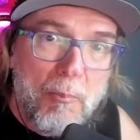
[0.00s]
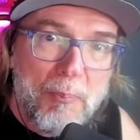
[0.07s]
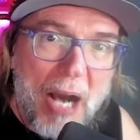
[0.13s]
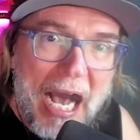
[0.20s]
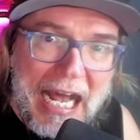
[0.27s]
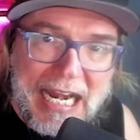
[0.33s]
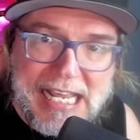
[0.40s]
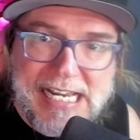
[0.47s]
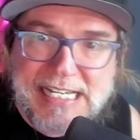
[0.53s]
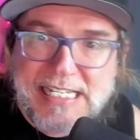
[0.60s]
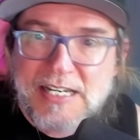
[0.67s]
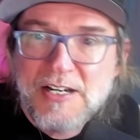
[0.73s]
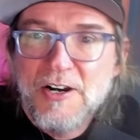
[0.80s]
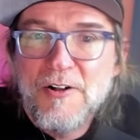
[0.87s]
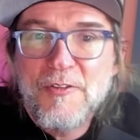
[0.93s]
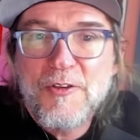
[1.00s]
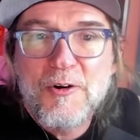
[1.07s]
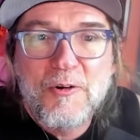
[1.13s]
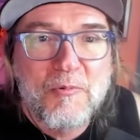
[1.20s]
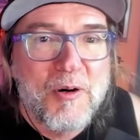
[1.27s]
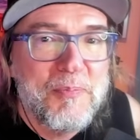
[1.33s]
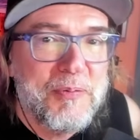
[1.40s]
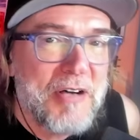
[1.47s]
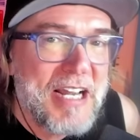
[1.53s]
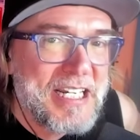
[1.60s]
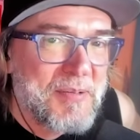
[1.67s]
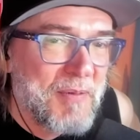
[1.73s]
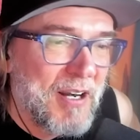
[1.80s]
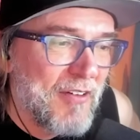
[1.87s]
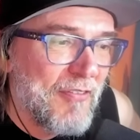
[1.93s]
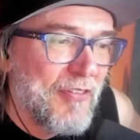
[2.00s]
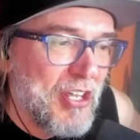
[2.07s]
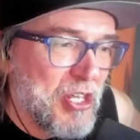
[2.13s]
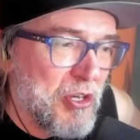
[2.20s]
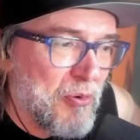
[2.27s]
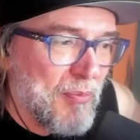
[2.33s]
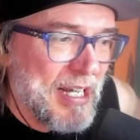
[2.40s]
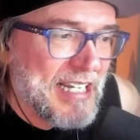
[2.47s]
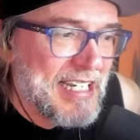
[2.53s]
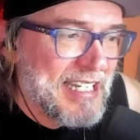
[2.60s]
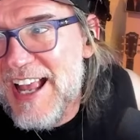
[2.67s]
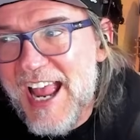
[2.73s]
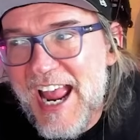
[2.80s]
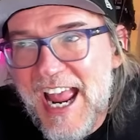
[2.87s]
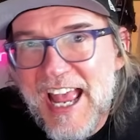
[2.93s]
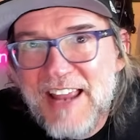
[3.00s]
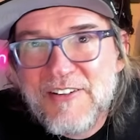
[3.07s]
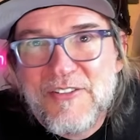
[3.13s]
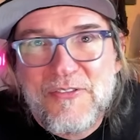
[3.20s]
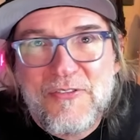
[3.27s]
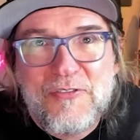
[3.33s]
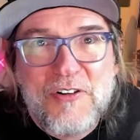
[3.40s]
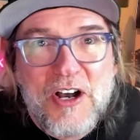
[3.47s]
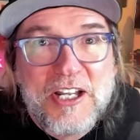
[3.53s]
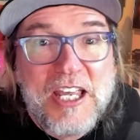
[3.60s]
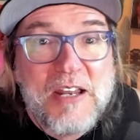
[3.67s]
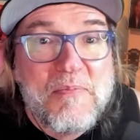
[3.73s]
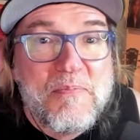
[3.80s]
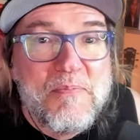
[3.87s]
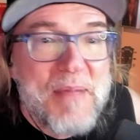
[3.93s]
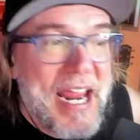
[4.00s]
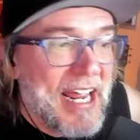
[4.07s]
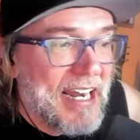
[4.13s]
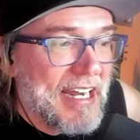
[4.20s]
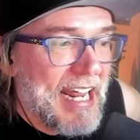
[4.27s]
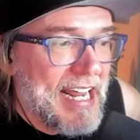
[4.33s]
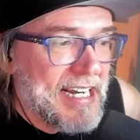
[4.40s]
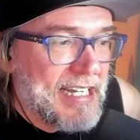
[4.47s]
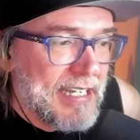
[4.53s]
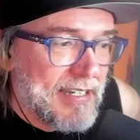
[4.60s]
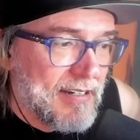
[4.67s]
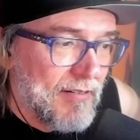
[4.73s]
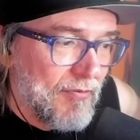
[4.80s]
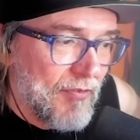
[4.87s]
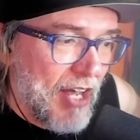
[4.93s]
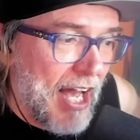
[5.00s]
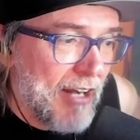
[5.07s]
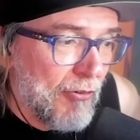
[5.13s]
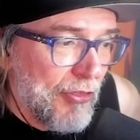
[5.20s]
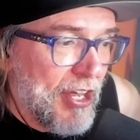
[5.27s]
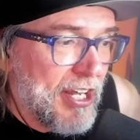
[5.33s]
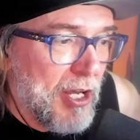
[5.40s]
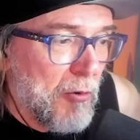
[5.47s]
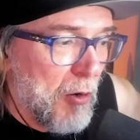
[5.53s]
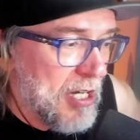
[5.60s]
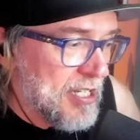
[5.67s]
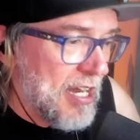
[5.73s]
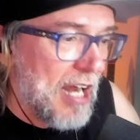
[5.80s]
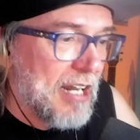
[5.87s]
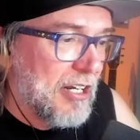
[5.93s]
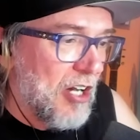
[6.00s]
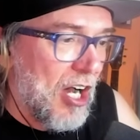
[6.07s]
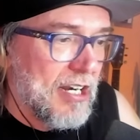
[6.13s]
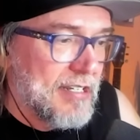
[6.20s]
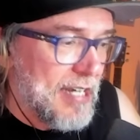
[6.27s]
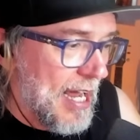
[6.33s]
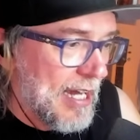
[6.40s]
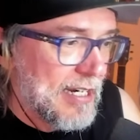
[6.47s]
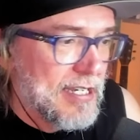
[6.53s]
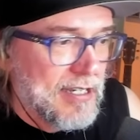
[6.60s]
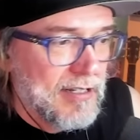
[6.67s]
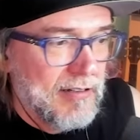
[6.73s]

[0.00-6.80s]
bodies, replacement of humans, and fucking mandates. I don't think it was out of context.